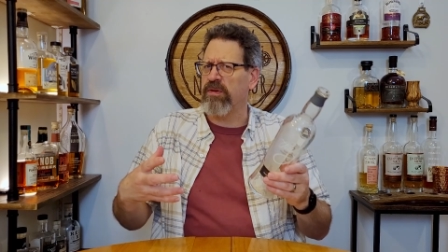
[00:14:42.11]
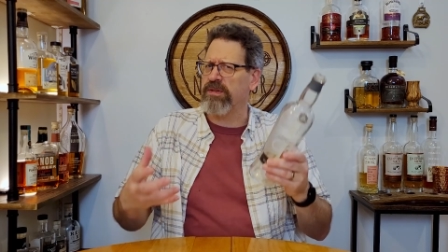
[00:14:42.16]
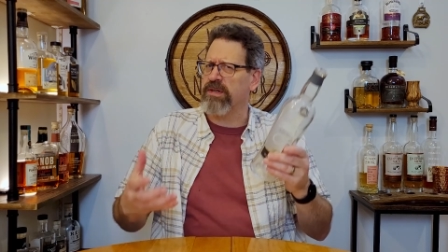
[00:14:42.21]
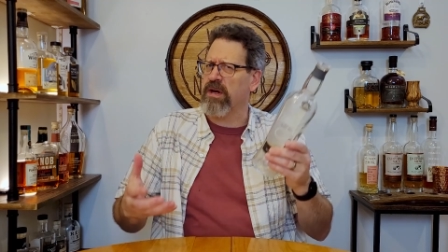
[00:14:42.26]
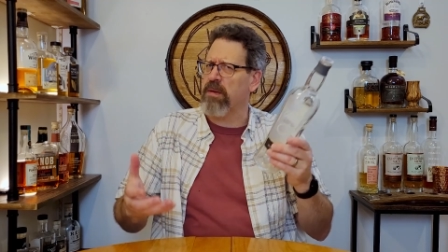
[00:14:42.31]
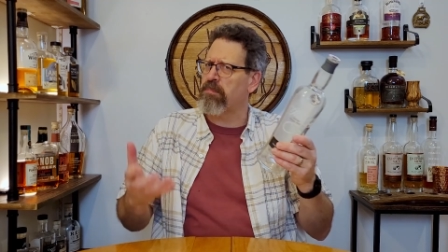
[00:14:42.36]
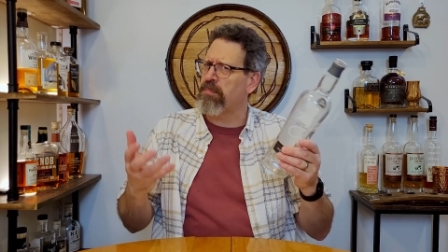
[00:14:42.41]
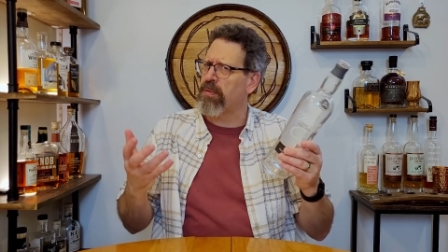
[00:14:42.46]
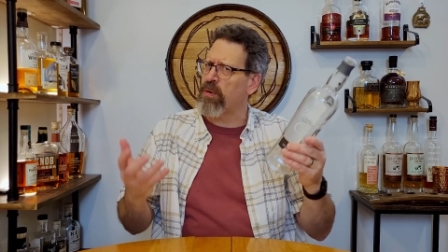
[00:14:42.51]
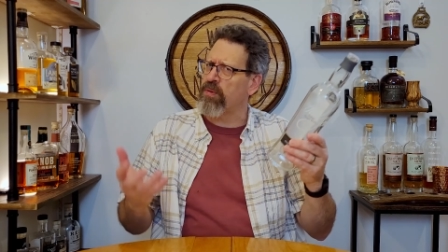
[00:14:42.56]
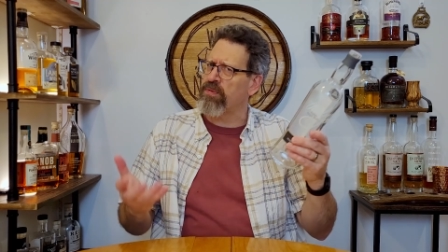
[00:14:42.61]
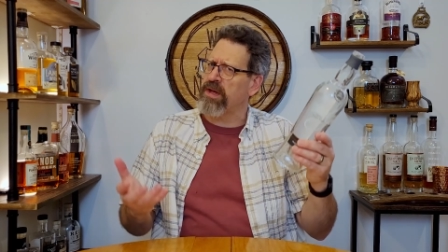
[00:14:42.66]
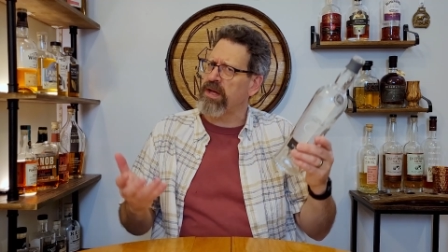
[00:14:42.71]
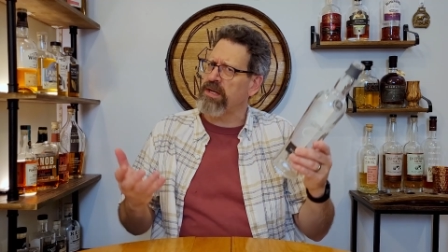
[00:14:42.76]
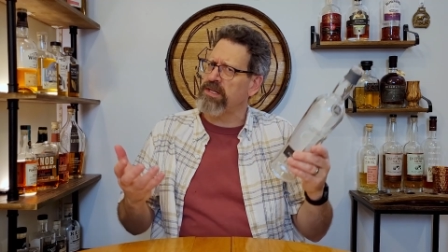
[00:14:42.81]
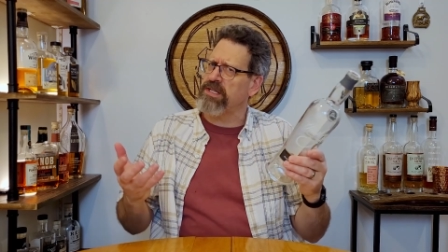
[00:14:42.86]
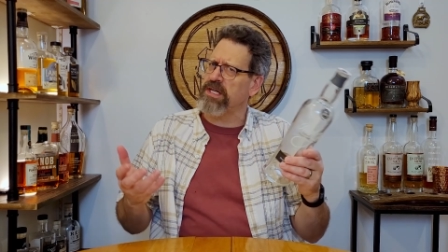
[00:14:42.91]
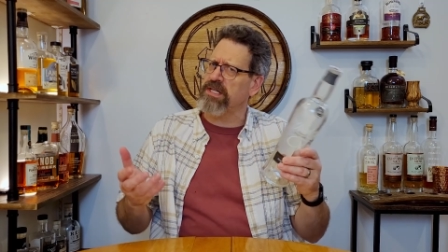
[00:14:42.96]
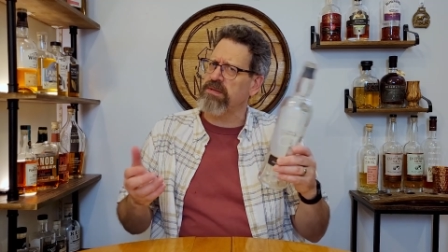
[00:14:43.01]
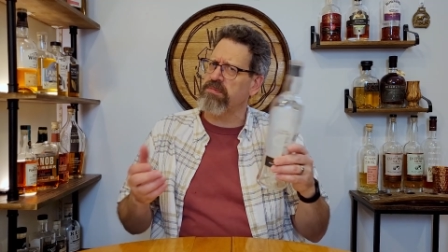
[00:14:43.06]
It's got both
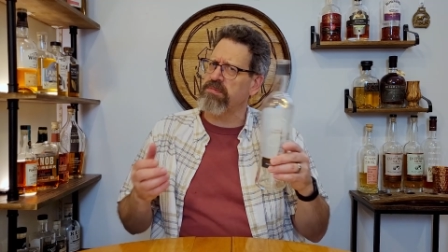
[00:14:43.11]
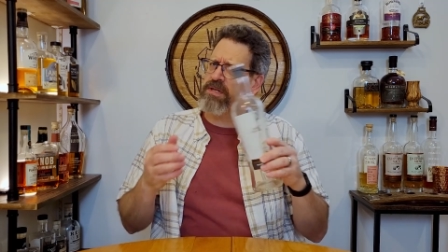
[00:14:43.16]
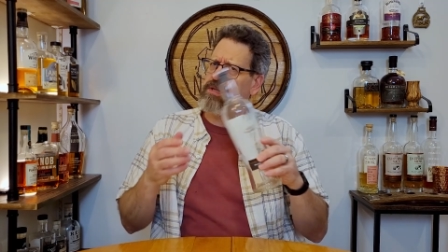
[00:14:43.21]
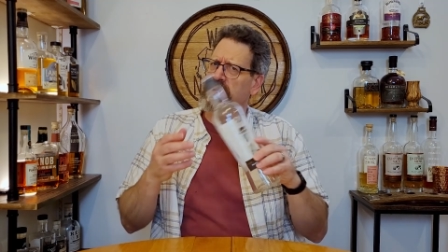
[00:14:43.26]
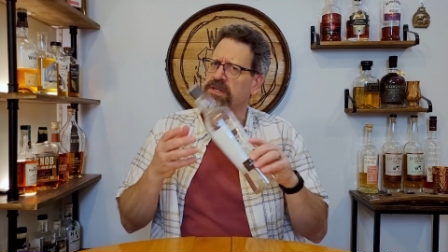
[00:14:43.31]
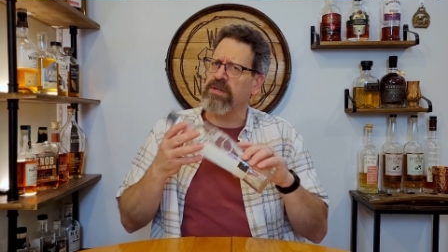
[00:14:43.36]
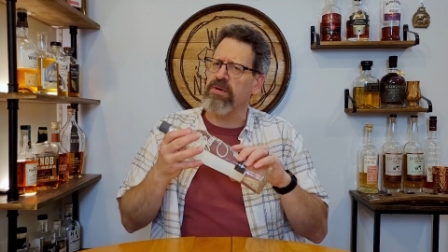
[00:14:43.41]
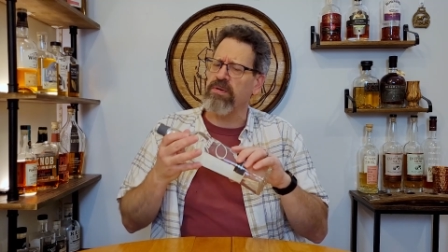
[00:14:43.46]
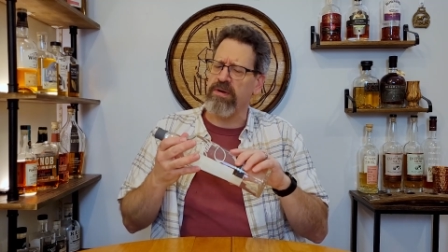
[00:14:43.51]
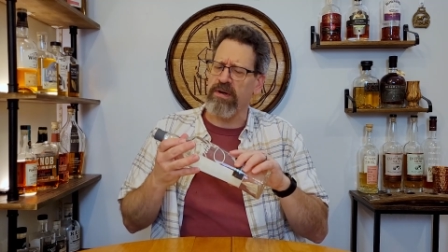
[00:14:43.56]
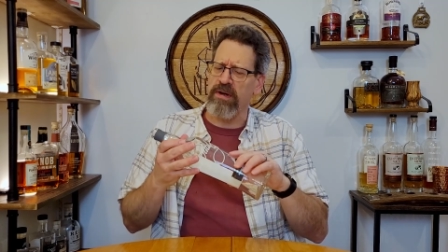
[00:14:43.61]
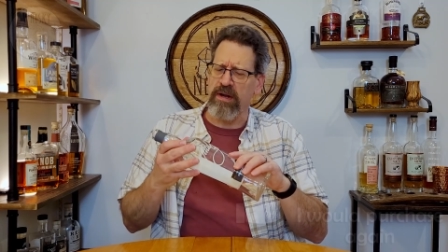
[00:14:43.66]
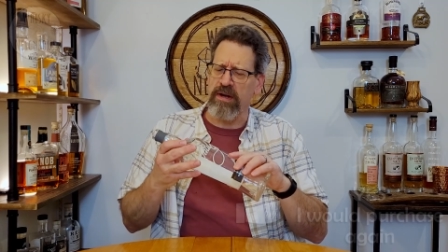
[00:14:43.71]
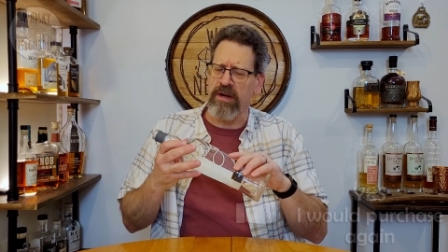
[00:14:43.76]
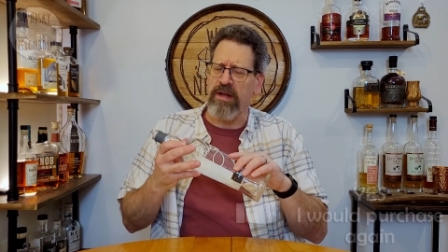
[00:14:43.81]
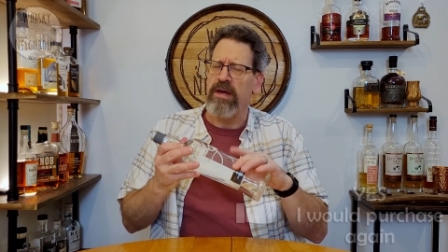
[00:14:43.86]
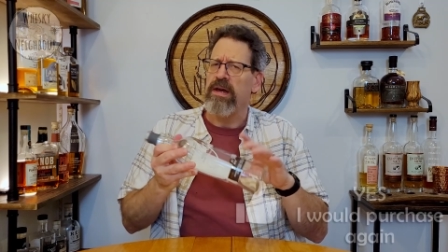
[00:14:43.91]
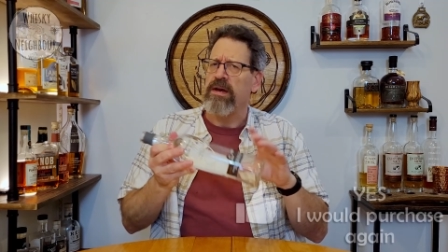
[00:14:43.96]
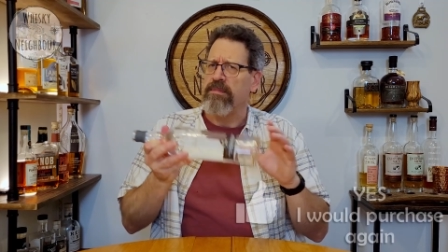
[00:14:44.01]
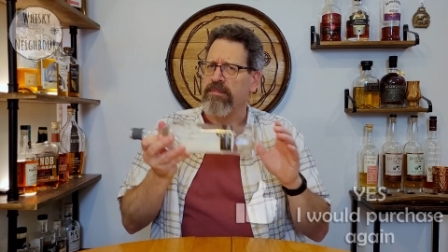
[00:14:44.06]
that juxtaposition going on.